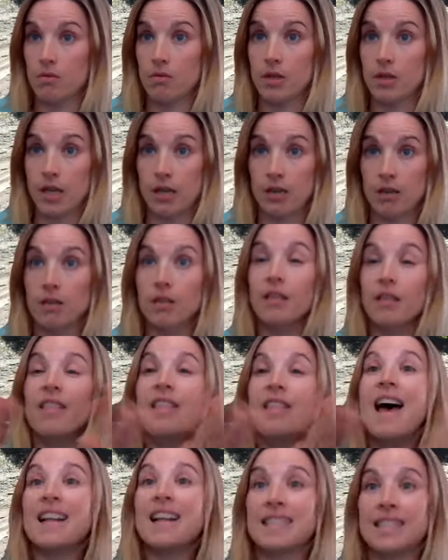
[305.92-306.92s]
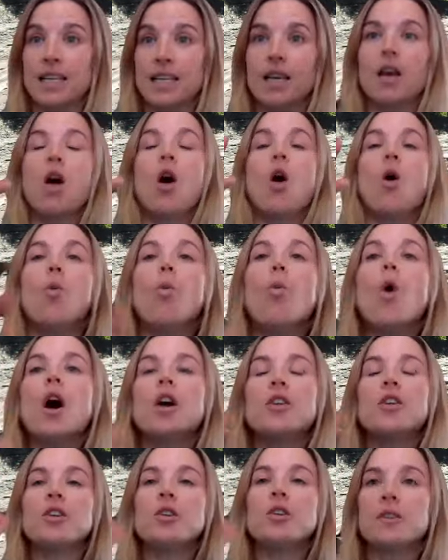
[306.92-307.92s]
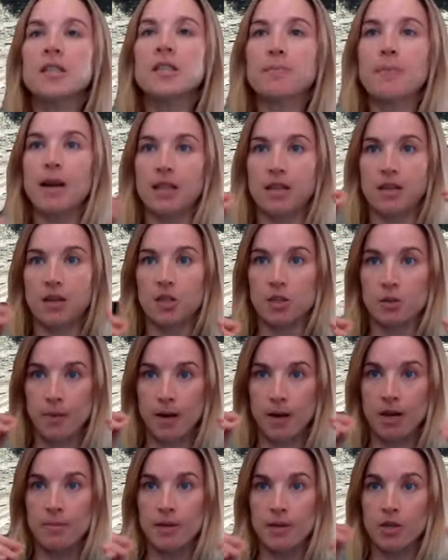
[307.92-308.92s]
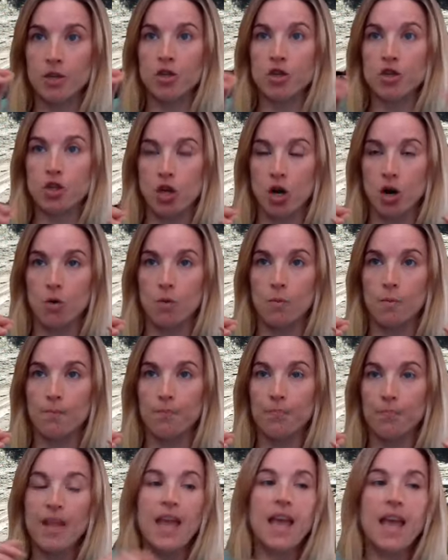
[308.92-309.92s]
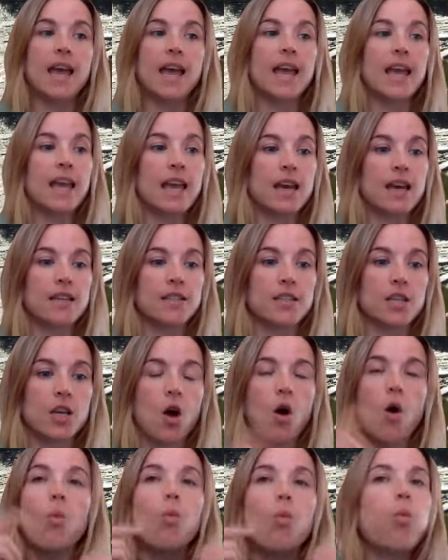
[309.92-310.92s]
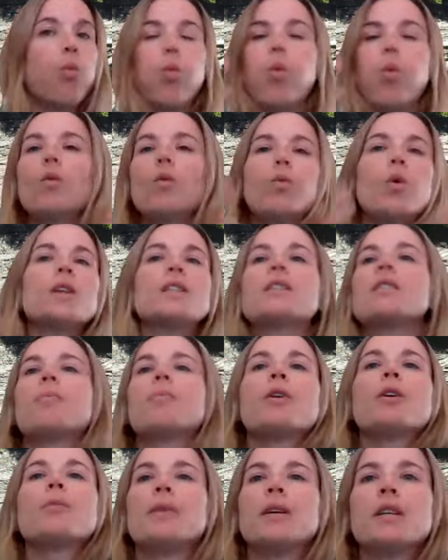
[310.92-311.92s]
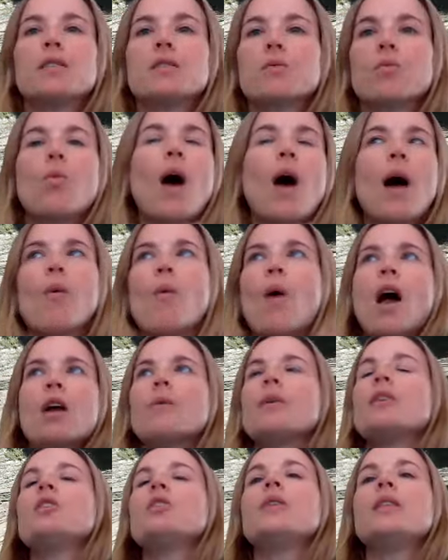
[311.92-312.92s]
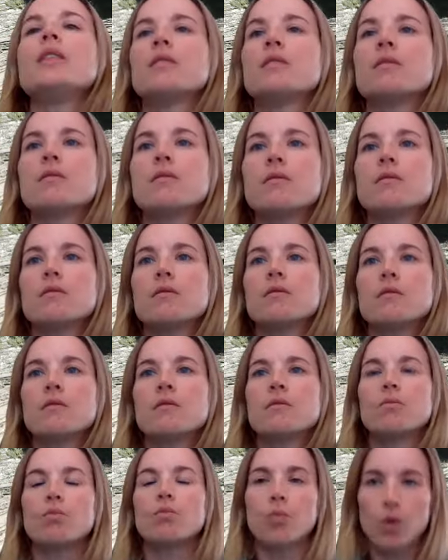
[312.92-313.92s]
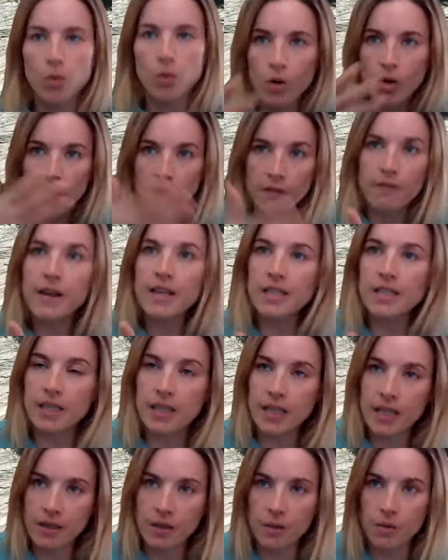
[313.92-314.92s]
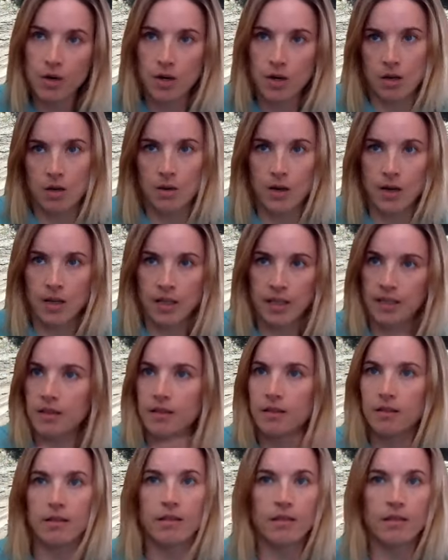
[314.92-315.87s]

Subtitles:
Okay, that's it. What do you expect the experiment to show? And what's the purpose? Why are we doing this? Well, we're investigating the water quality.